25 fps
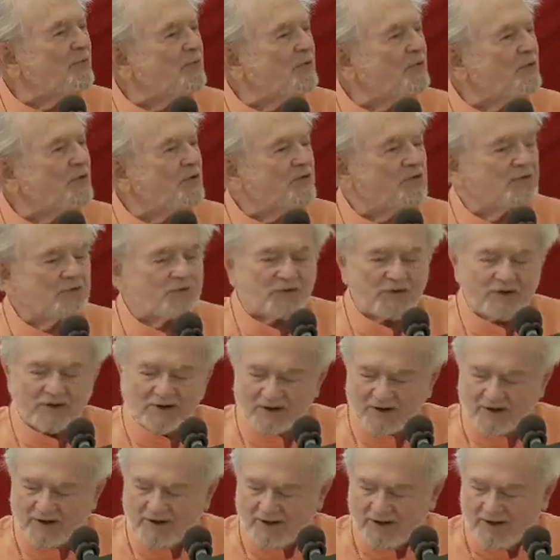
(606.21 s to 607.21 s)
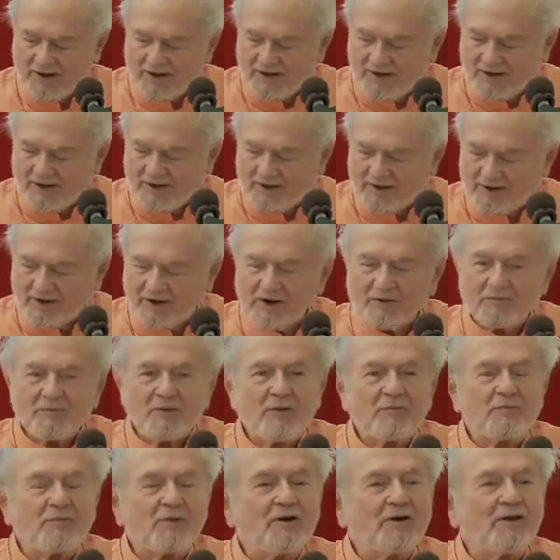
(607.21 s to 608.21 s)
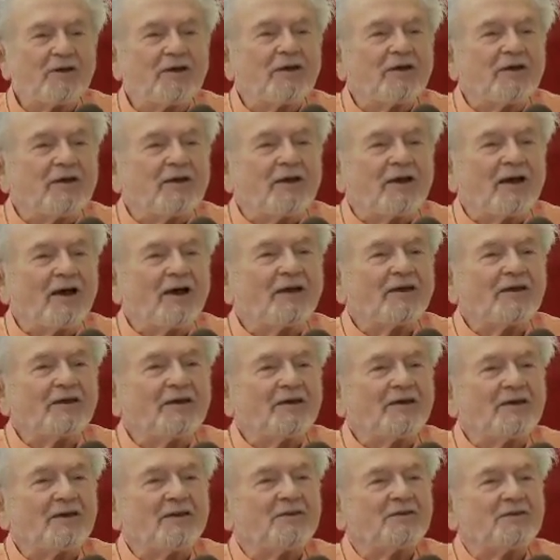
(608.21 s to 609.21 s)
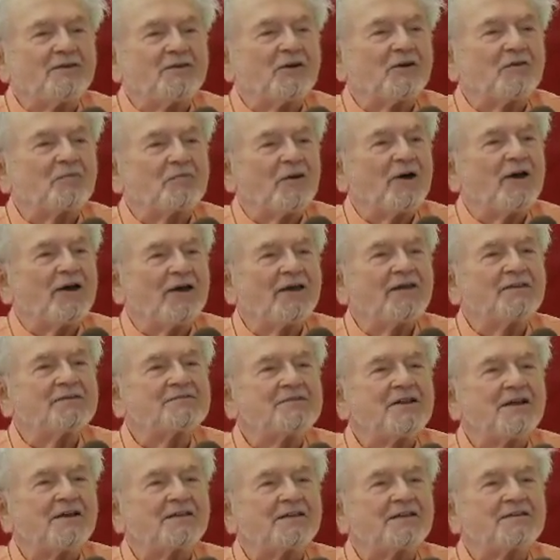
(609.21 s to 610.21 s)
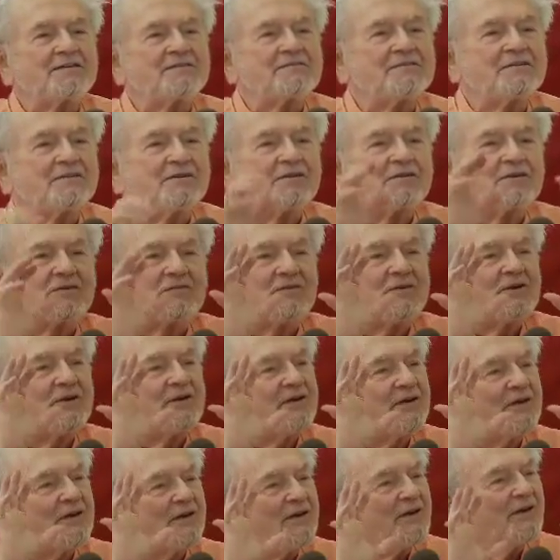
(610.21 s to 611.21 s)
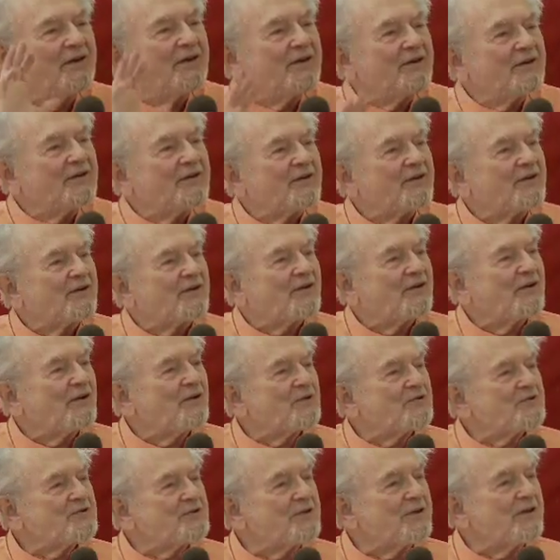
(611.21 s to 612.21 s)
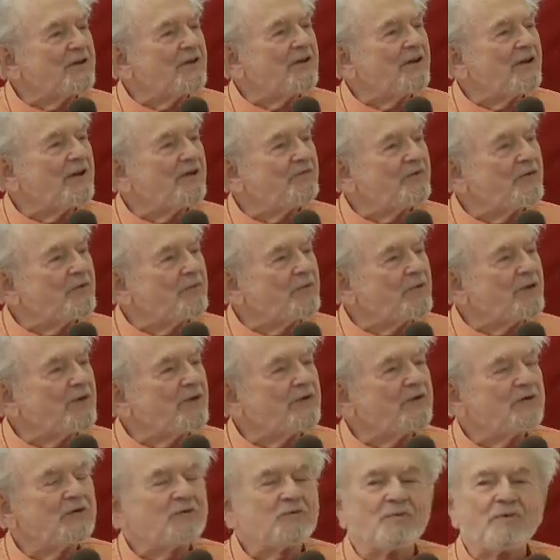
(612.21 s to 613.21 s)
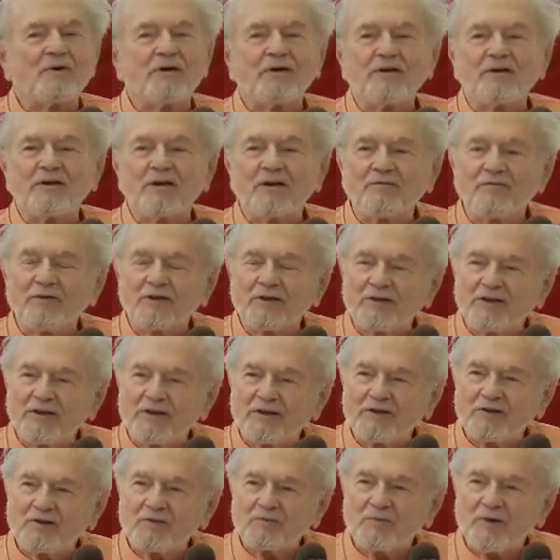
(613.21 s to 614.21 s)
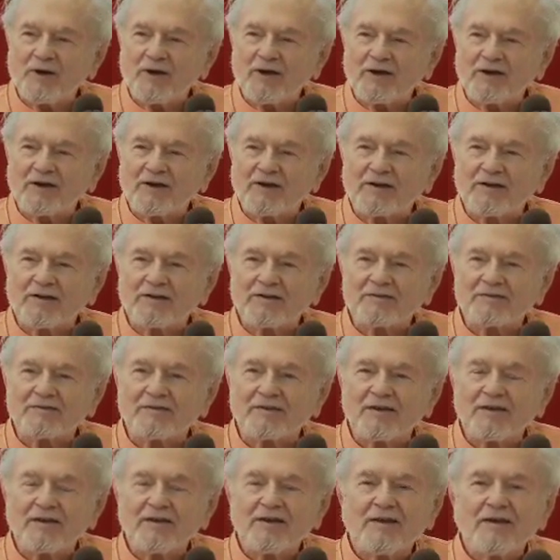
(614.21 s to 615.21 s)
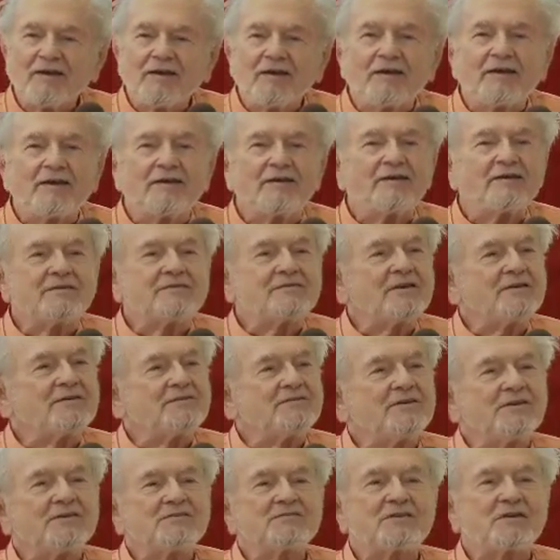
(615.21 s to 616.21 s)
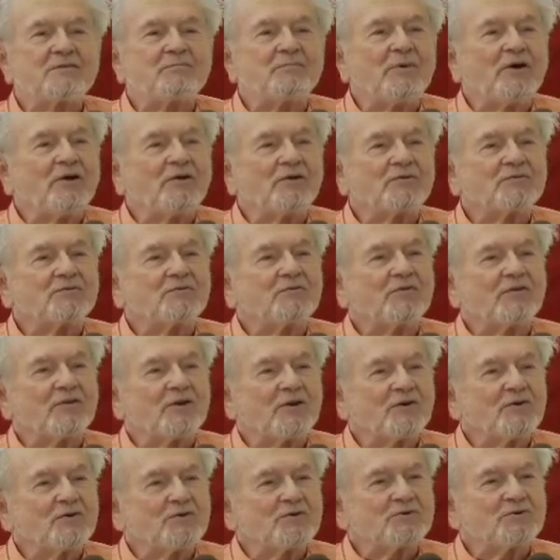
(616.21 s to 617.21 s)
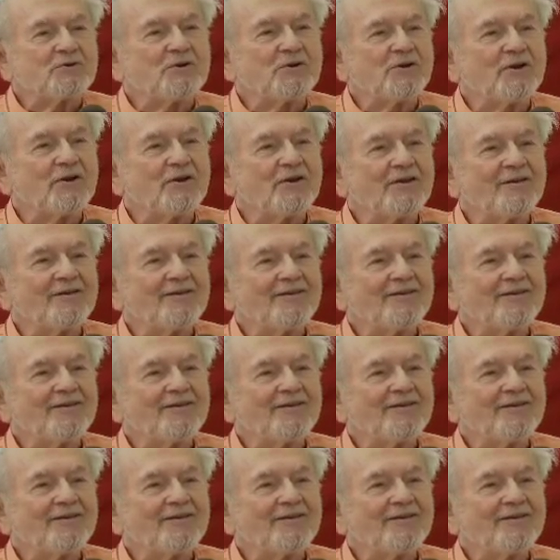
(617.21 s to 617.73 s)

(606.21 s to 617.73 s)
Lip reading: him to his feet. And I remember he took my hands like this and looked very closely and lovingly into my eyes. And he said, just a bulge of the ocean.